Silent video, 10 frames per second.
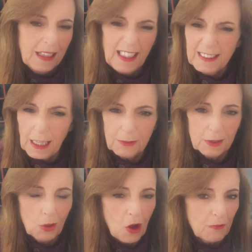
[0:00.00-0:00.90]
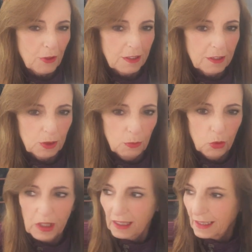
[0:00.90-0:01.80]
Let's have some coffee this
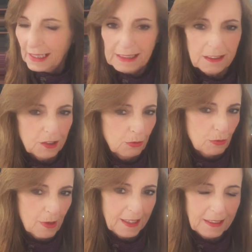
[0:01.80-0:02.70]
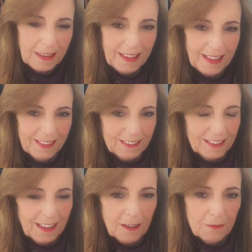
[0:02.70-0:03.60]
morning. It is raining here.
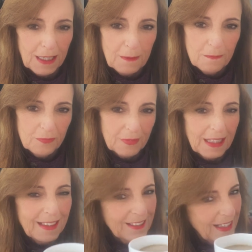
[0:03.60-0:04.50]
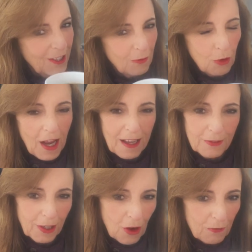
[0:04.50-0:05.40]
It's lovely. Thank you for
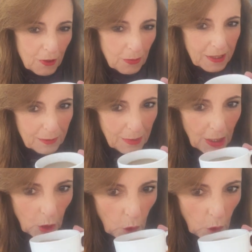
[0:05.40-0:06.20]
having coffee with me.